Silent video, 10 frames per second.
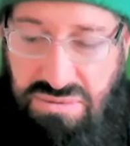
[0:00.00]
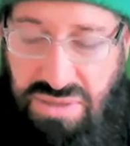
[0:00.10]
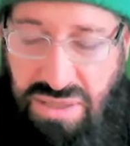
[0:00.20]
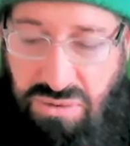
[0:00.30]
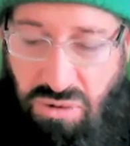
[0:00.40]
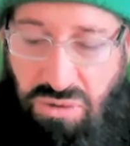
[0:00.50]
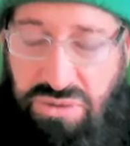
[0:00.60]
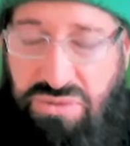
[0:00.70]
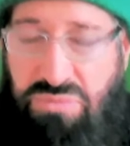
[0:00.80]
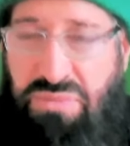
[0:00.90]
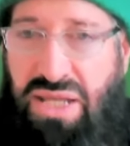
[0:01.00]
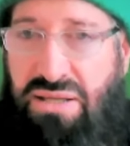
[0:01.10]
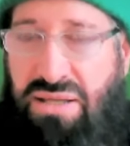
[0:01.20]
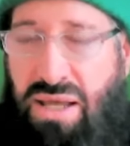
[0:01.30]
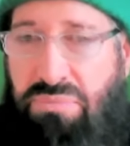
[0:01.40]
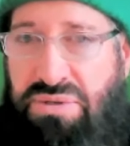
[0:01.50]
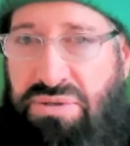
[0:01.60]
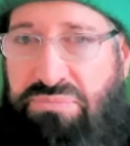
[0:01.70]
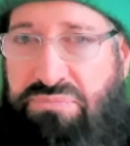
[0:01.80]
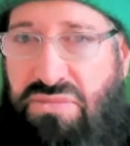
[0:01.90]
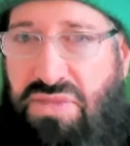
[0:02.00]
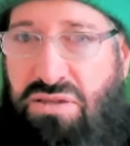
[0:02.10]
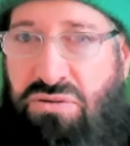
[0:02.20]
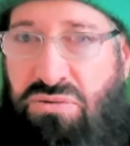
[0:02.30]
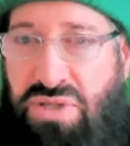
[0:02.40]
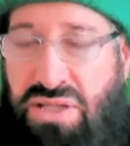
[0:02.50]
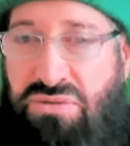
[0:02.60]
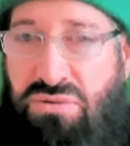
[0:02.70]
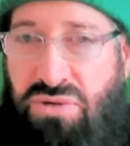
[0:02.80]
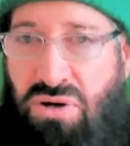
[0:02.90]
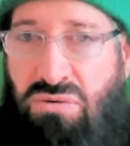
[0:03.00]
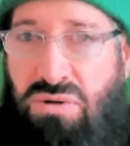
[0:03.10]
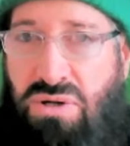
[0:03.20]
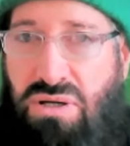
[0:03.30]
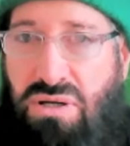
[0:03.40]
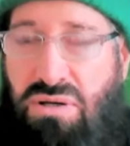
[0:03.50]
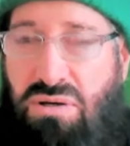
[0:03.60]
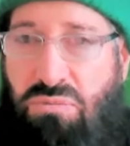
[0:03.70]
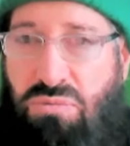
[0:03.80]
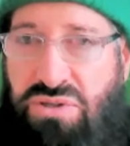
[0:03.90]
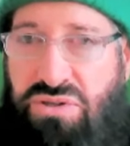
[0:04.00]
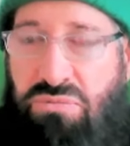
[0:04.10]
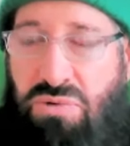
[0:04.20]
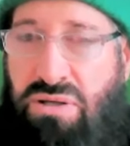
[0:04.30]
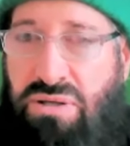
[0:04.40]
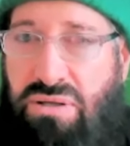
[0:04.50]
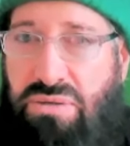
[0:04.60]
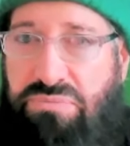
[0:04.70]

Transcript: in order to make it happen, you need to know what you want.